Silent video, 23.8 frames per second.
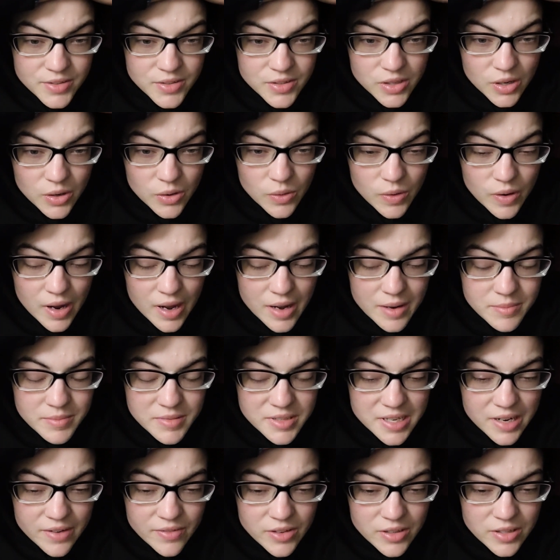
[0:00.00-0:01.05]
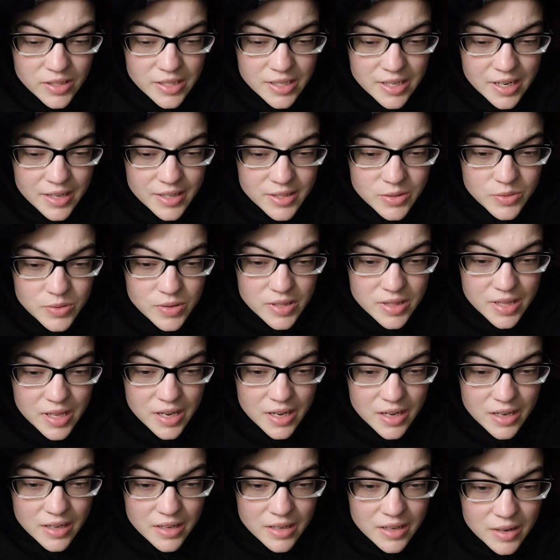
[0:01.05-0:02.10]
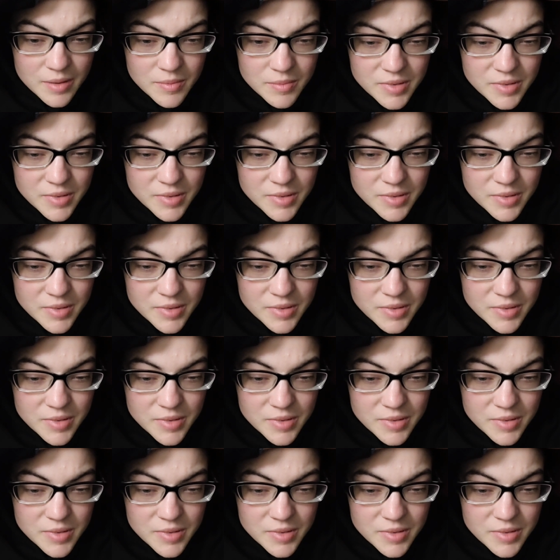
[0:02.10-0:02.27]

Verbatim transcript: So I'm definitely not doing that.